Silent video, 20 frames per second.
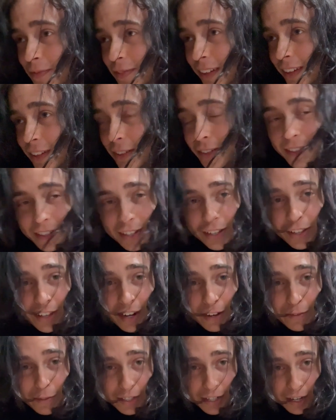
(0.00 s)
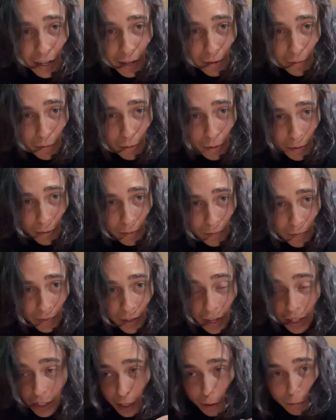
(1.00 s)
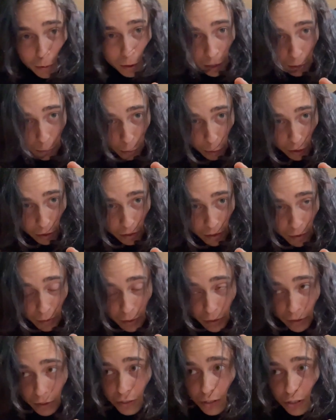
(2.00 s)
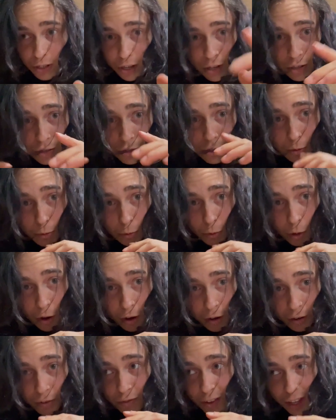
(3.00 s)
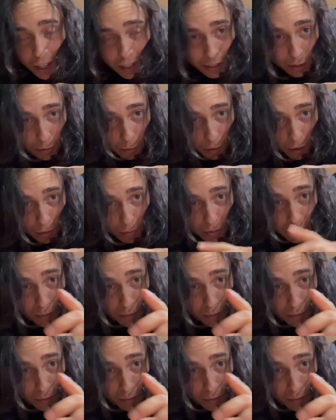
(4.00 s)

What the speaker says: You can tell that I have a type. I like putting war criminals into long, fancy robes,